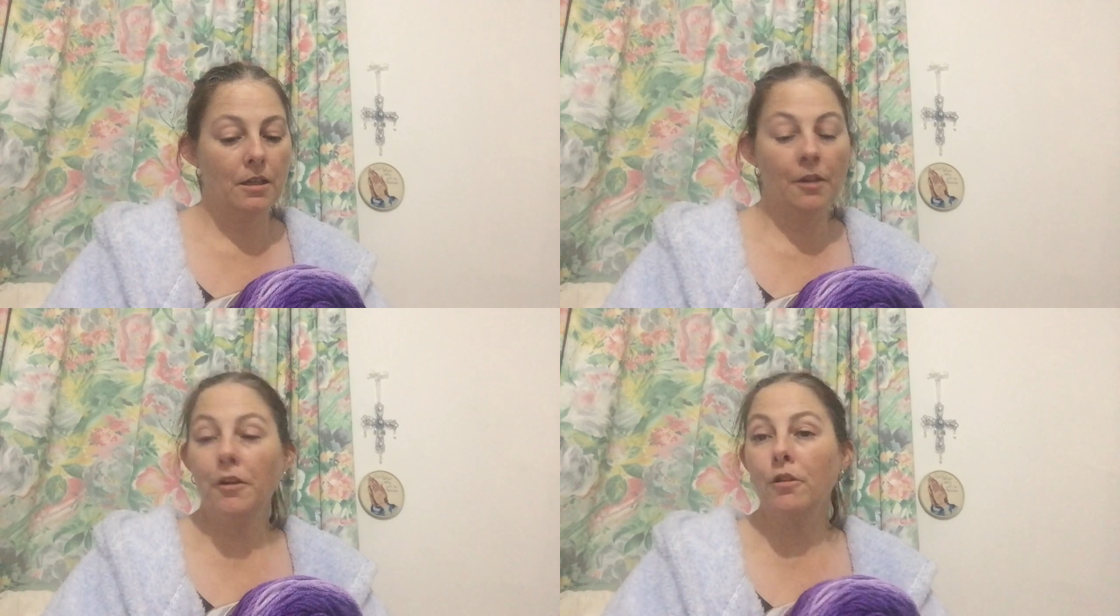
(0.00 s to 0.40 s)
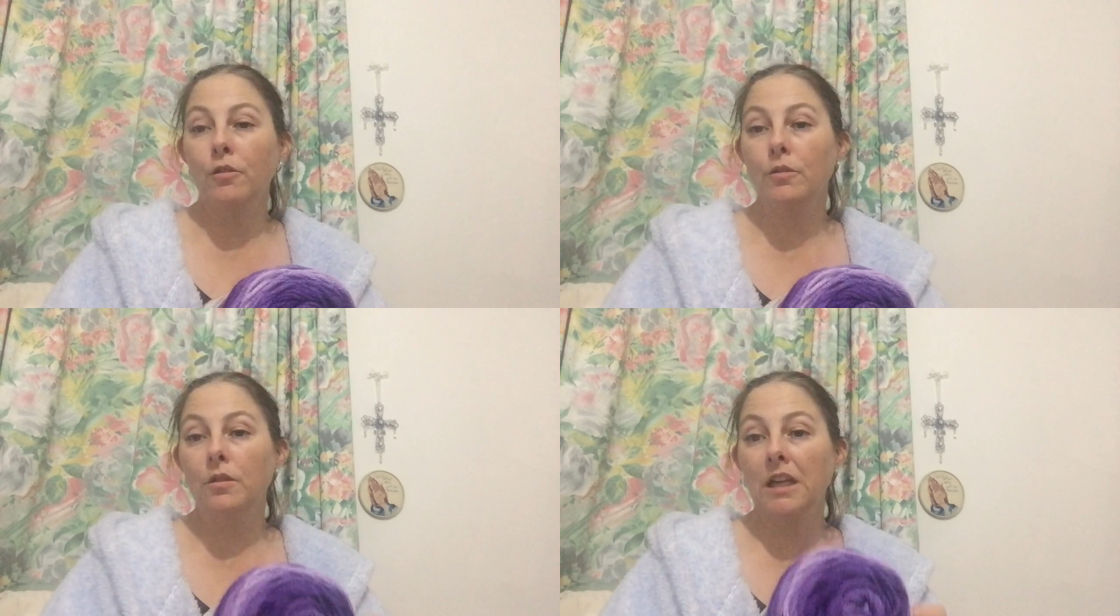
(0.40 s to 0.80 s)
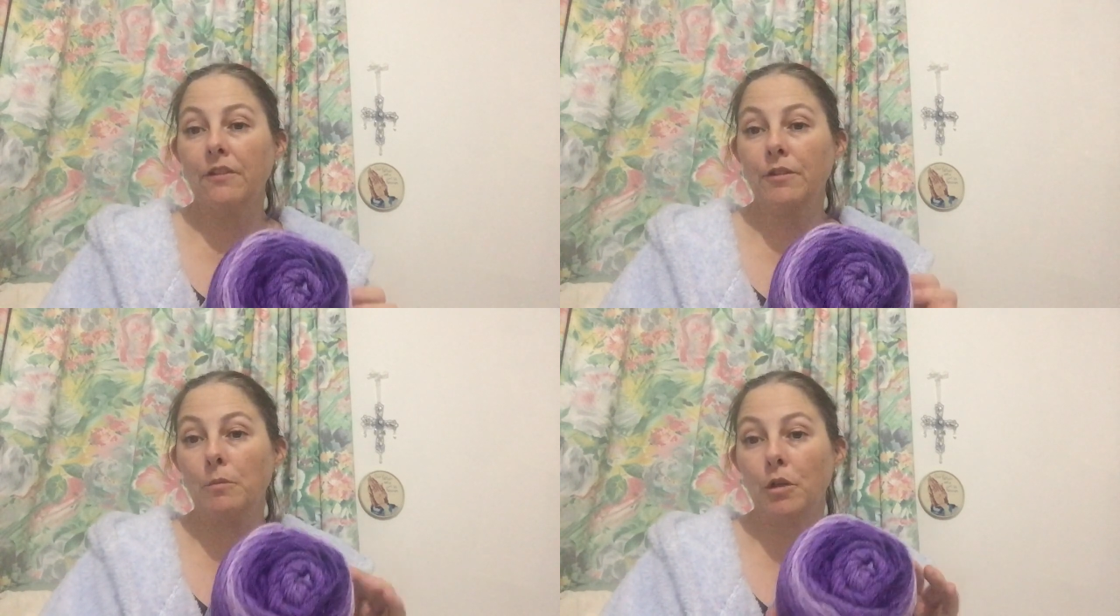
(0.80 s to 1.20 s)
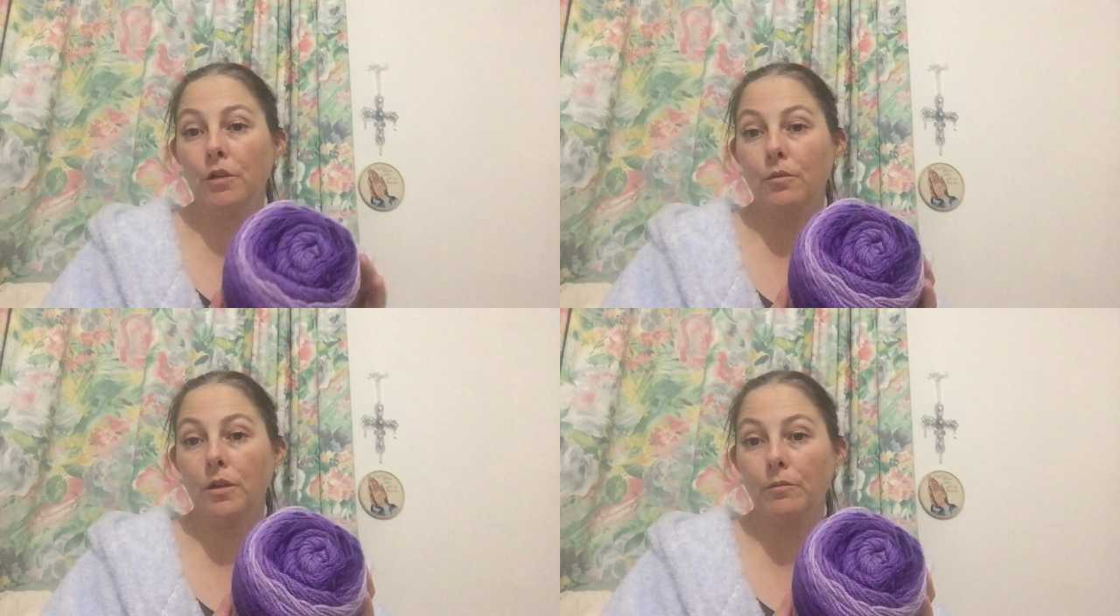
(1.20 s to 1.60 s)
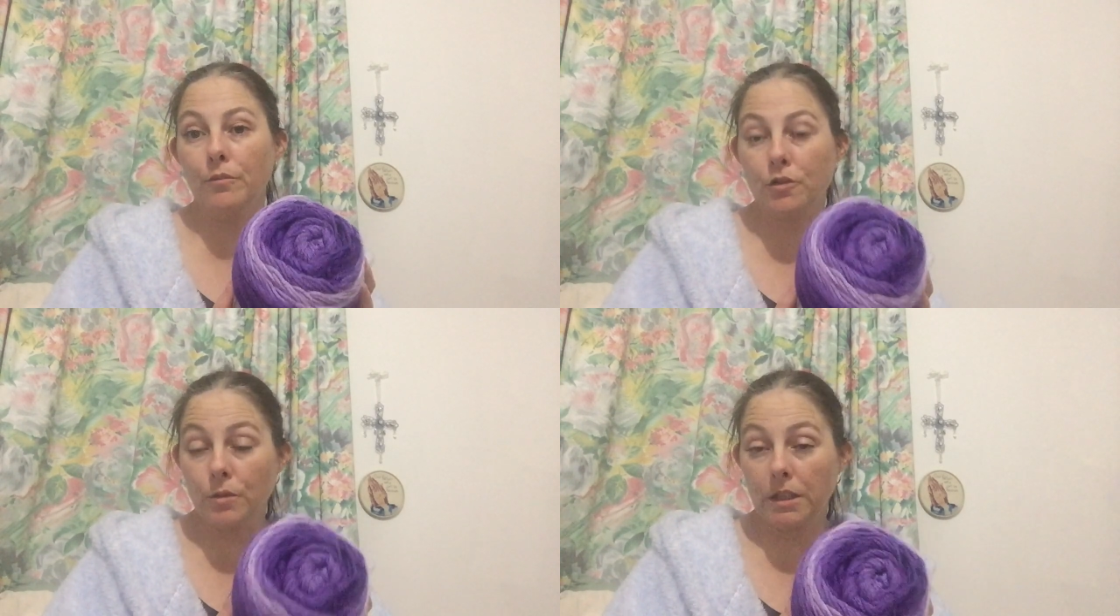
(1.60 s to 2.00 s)
I know who I'll have in mind when I'm
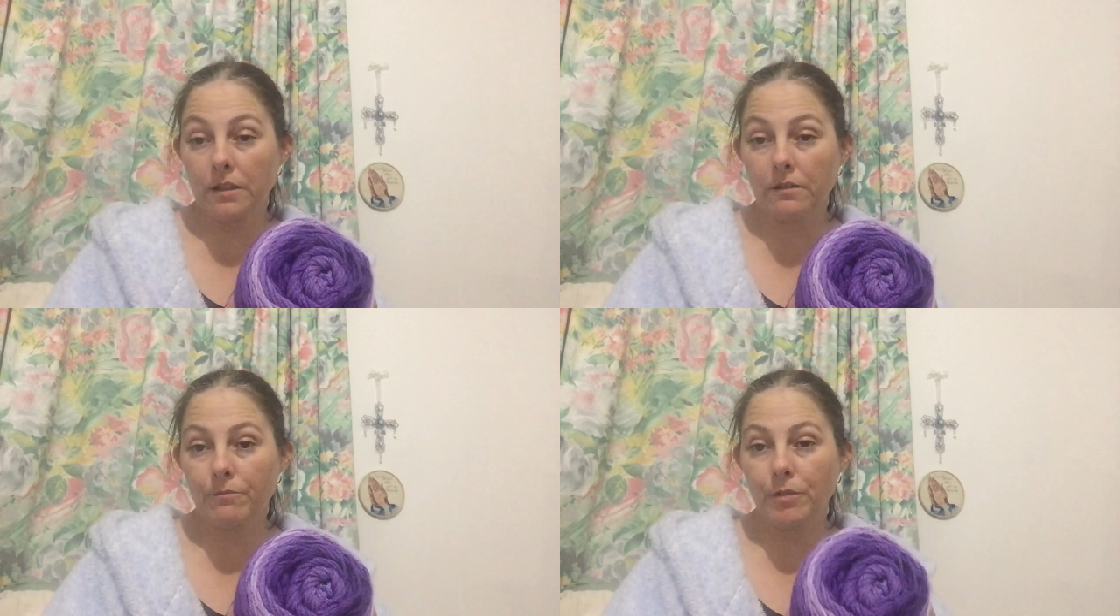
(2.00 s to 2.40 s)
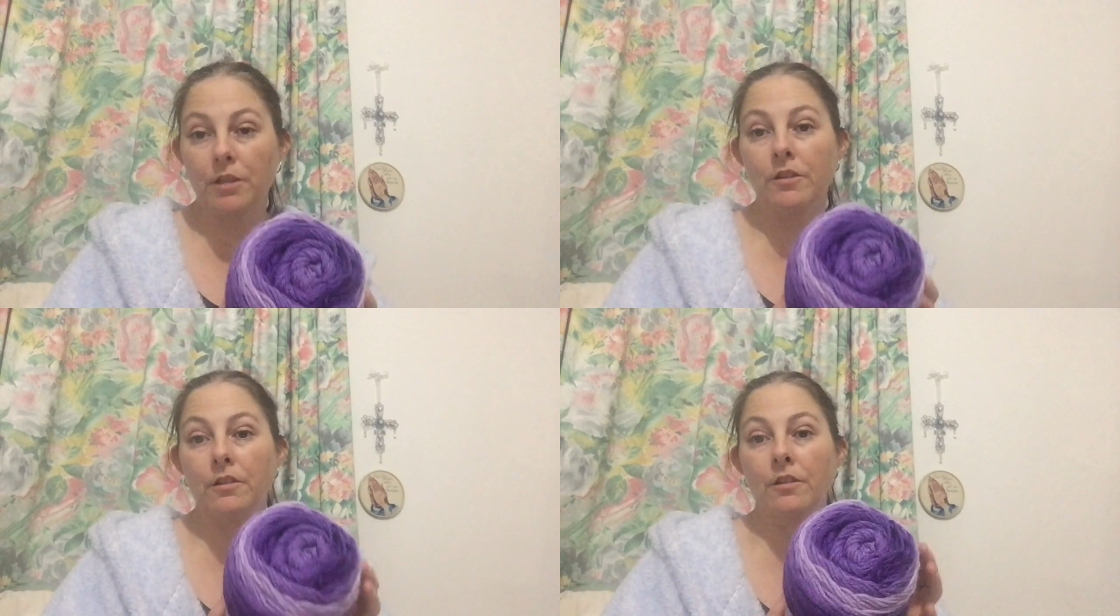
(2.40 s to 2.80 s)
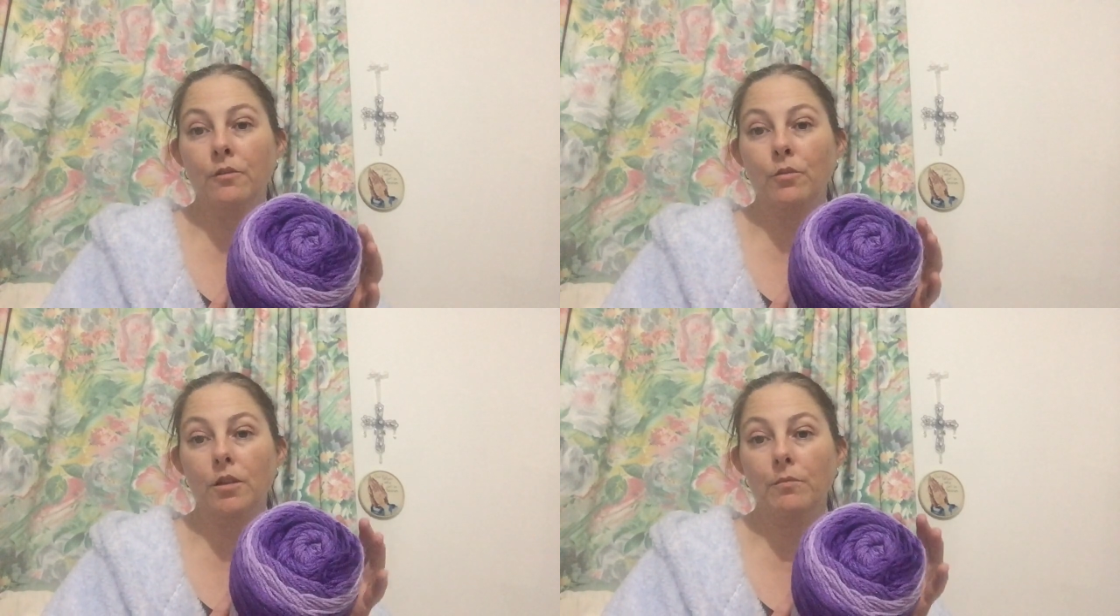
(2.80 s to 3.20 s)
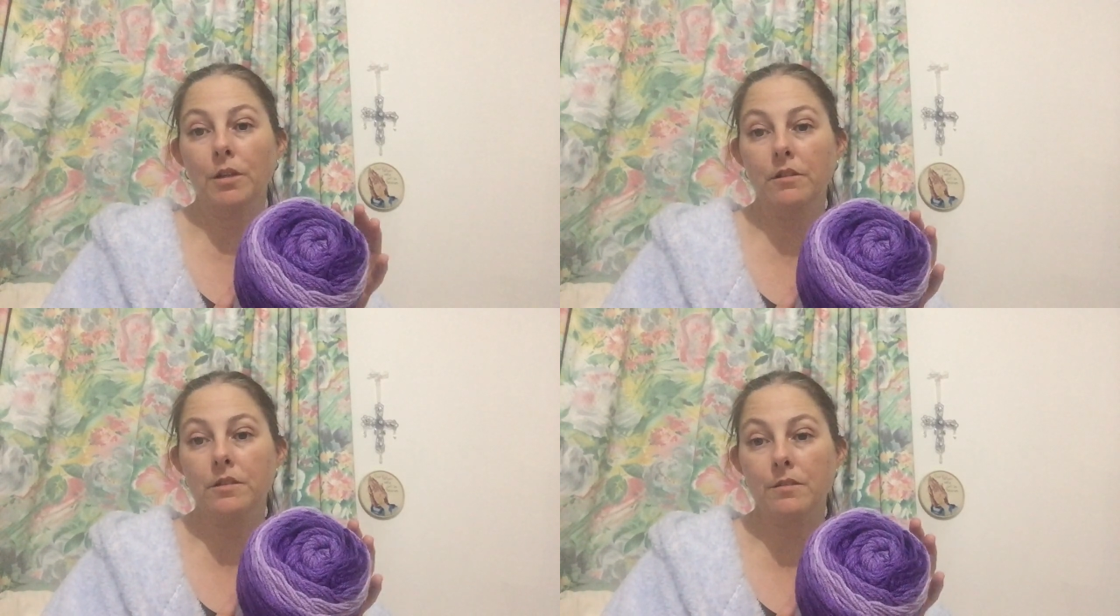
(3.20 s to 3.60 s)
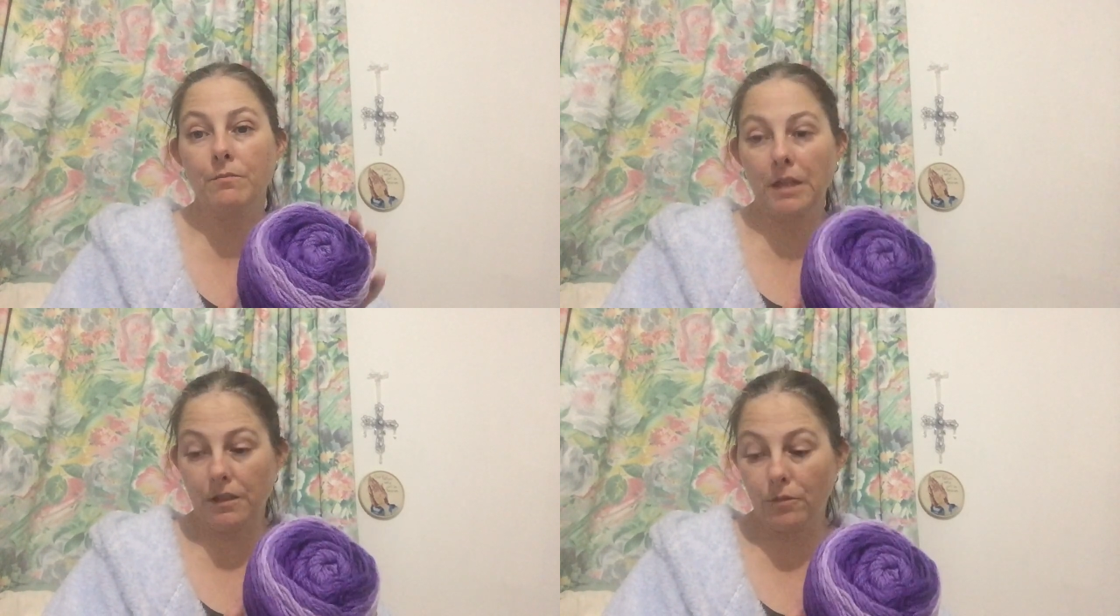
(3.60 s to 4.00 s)
doing it, but I don't know what I'm going to
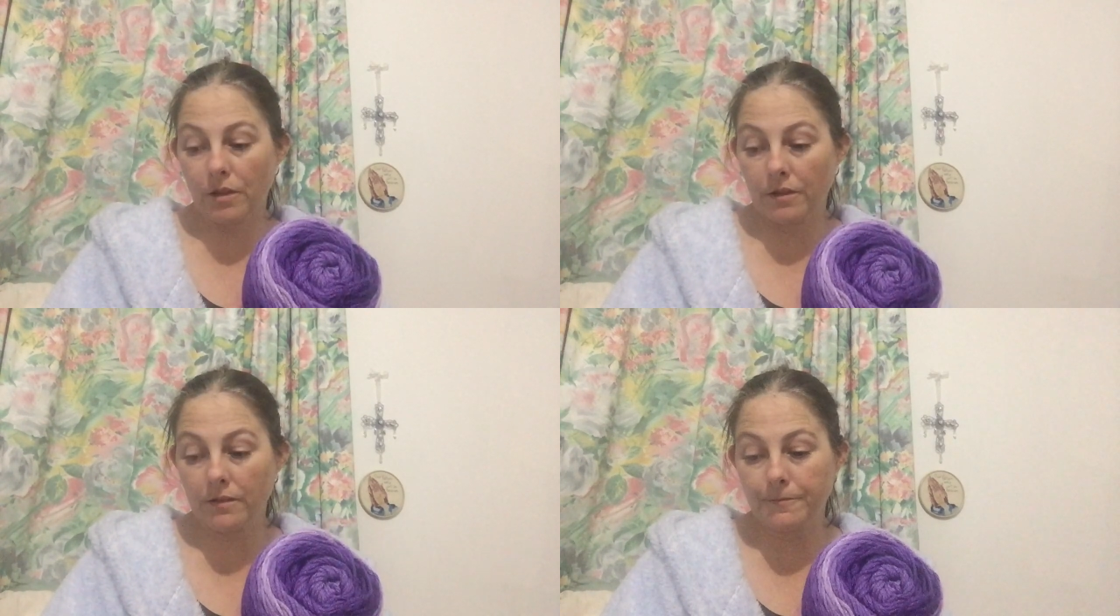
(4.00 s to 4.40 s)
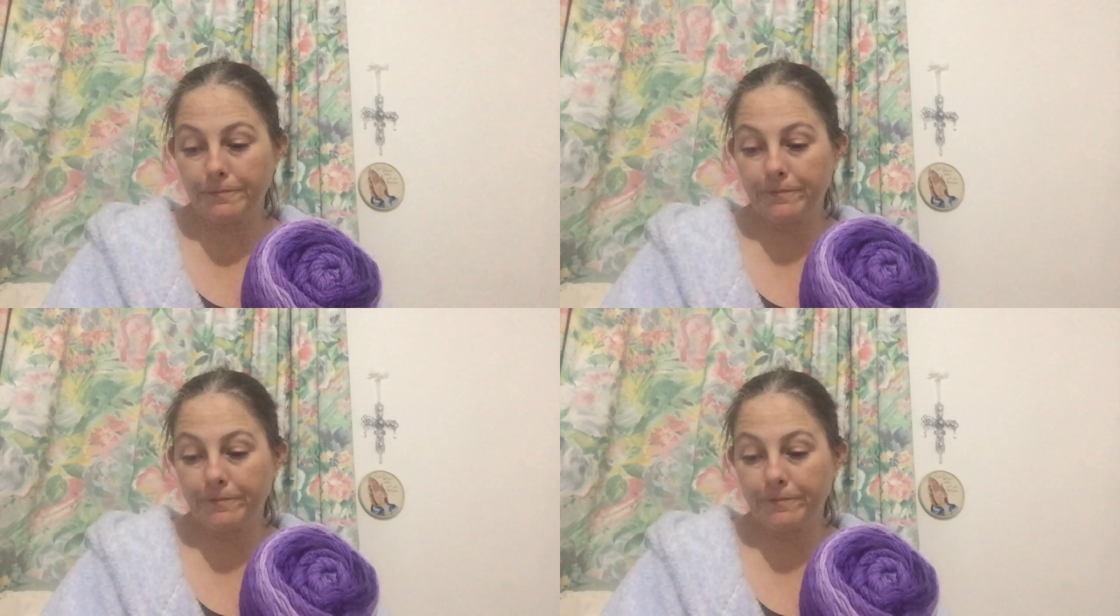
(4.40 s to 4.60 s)
make with it.